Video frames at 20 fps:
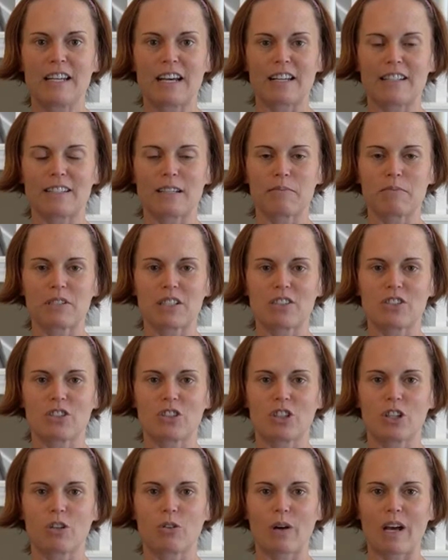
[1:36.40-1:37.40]
Attempting to
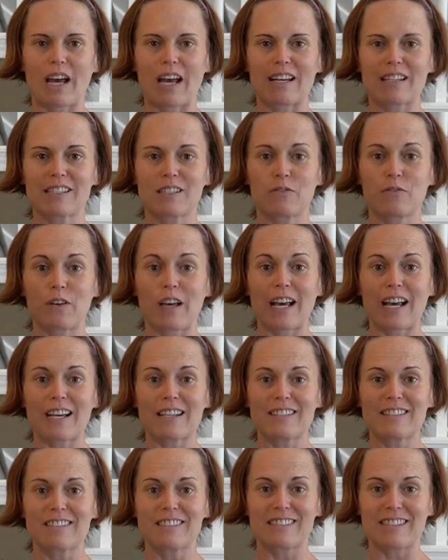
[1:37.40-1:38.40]
go as
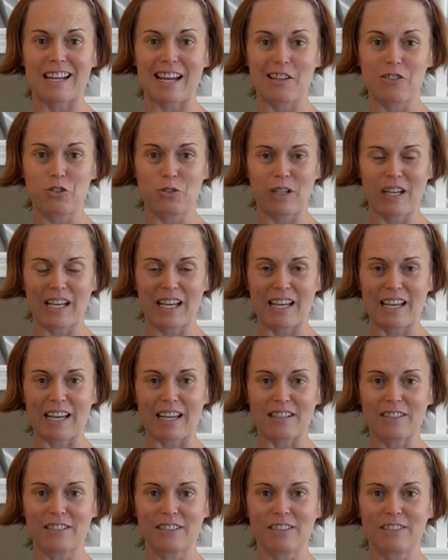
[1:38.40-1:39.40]
fast as you
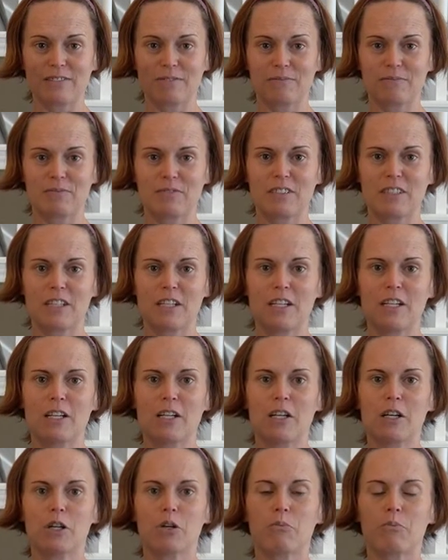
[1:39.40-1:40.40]
can,
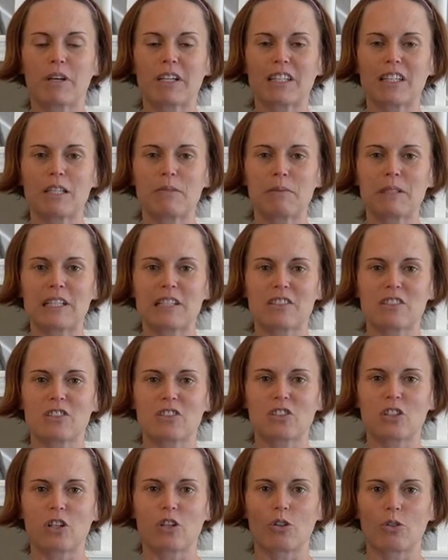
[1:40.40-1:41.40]
but keeping it
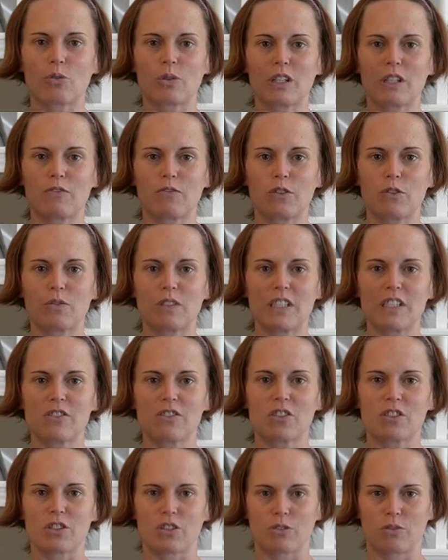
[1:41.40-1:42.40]
slow if you
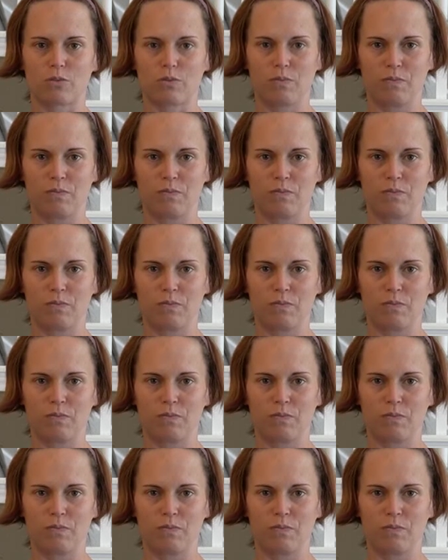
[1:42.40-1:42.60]
need to.